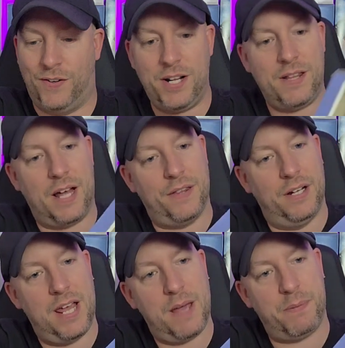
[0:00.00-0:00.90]
funny that,
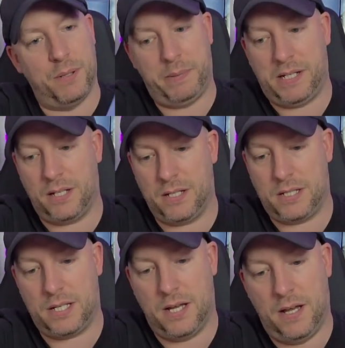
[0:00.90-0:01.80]
the label,
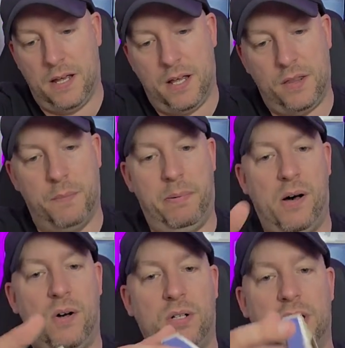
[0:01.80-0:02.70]
because the
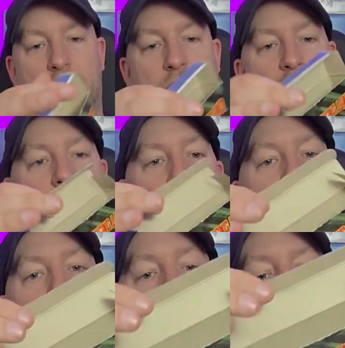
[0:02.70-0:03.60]
box there